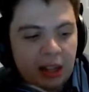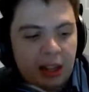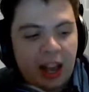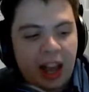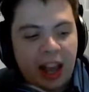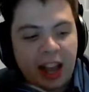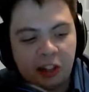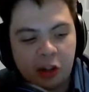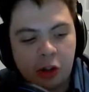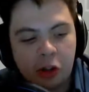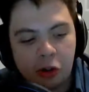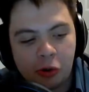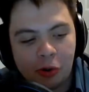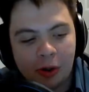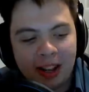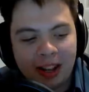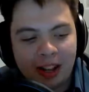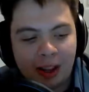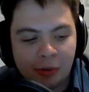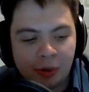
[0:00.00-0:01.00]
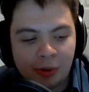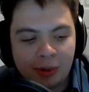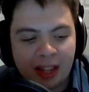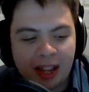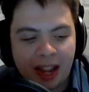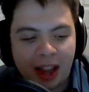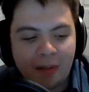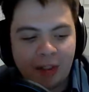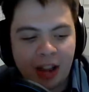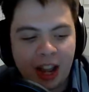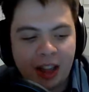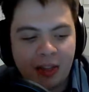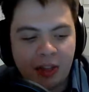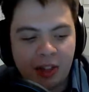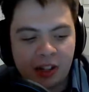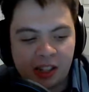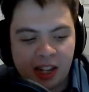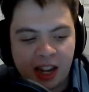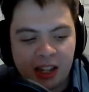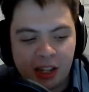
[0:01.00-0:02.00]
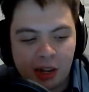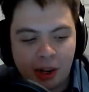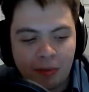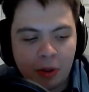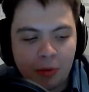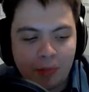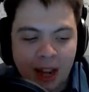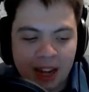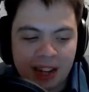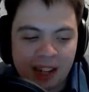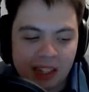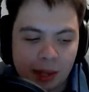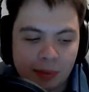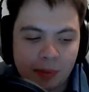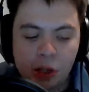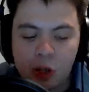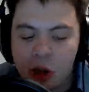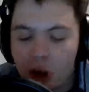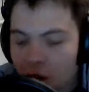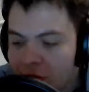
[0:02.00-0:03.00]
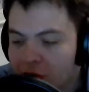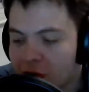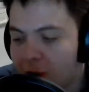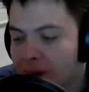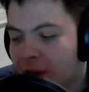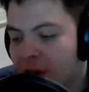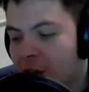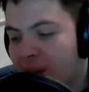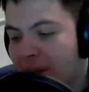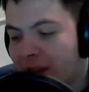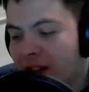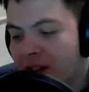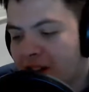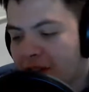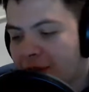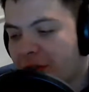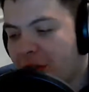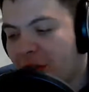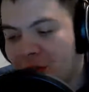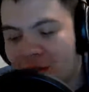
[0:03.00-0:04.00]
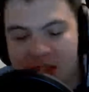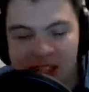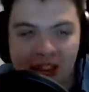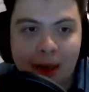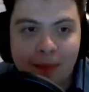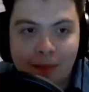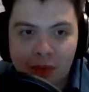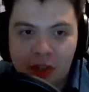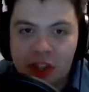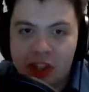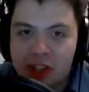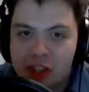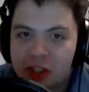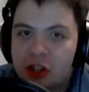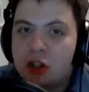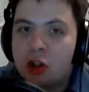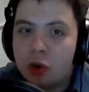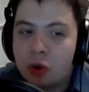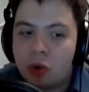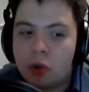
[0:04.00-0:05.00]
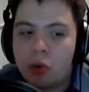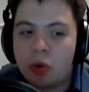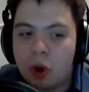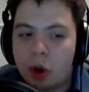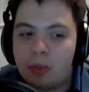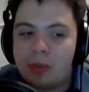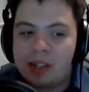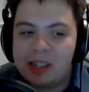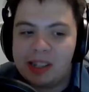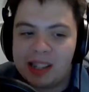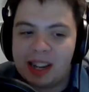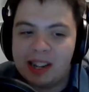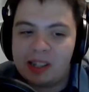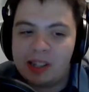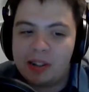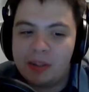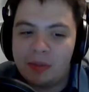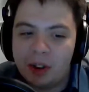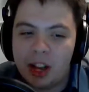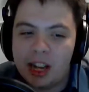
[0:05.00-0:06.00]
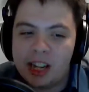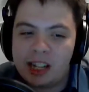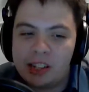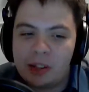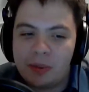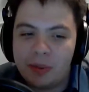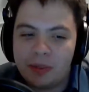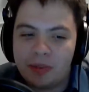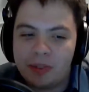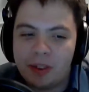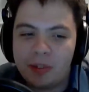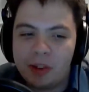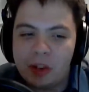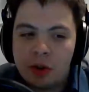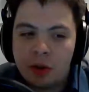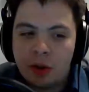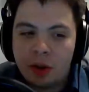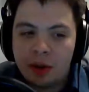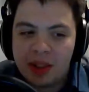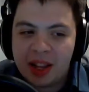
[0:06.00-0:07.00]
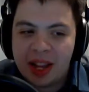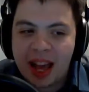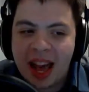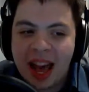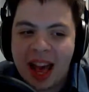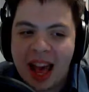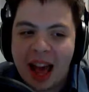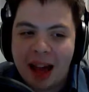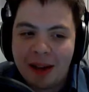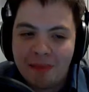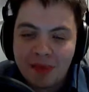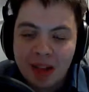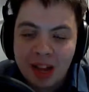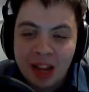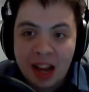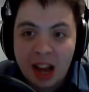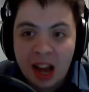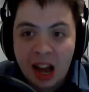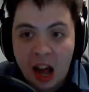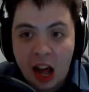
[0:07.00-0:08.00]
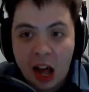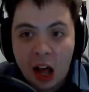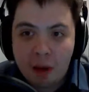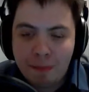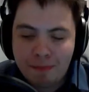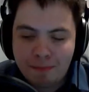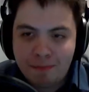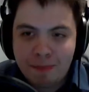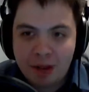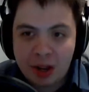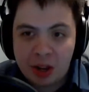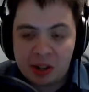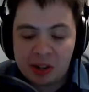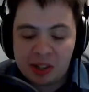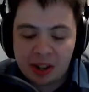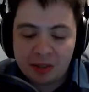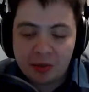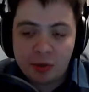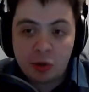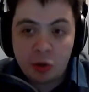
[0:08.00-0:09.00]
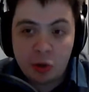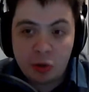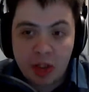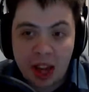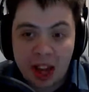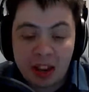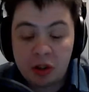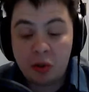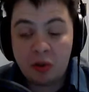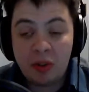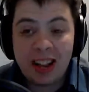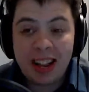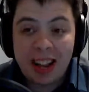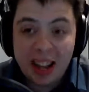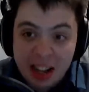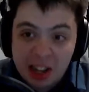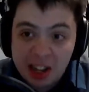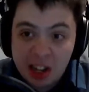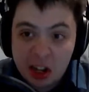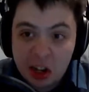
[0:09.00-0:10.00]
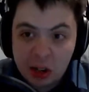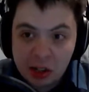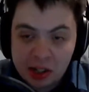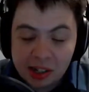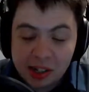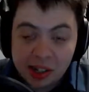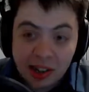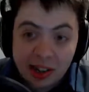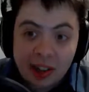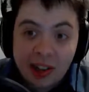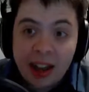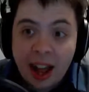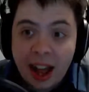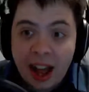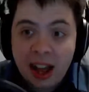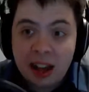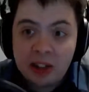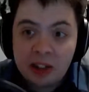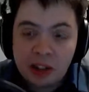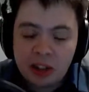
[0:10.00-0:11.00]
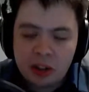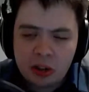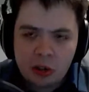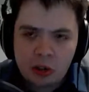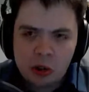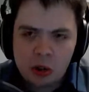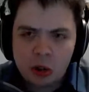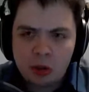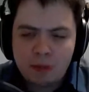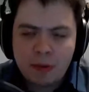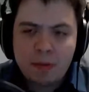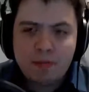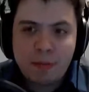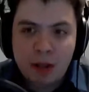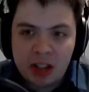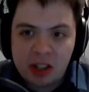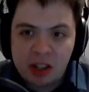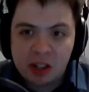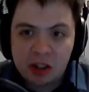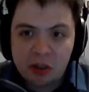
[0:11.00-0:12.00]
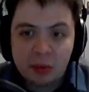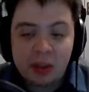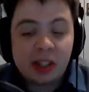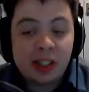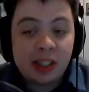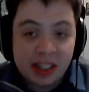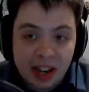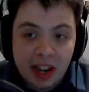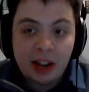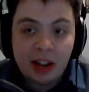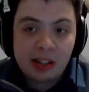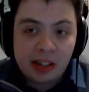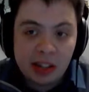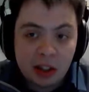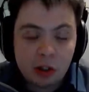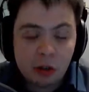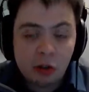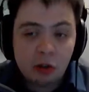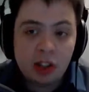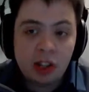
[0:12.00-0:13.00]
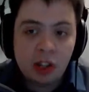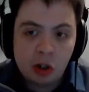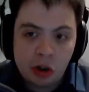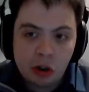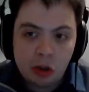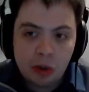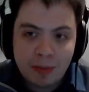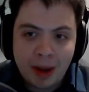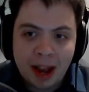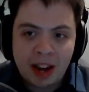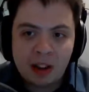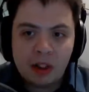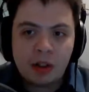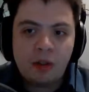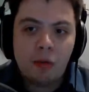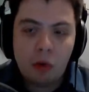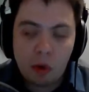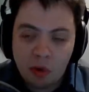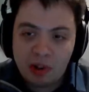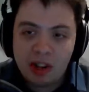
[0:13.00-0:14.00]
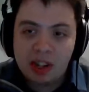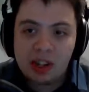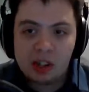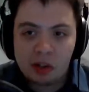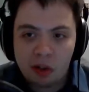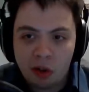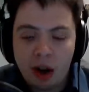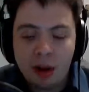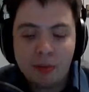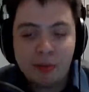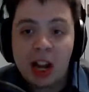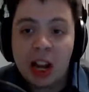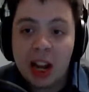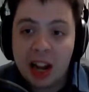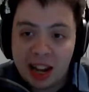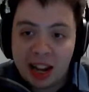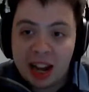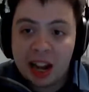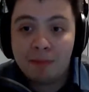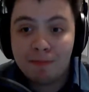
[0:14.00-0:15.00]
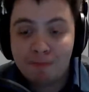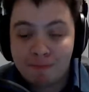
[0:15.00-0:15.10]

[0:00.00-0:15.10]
As usual, it comes with the caveat that Teatime with Matt accepts no responsibility for you attempting to do common sense advice that we've given you on the air. Because if you do that, you're an idiot, and you should be beaten with sticks in the traditional manner that Rory described earlier.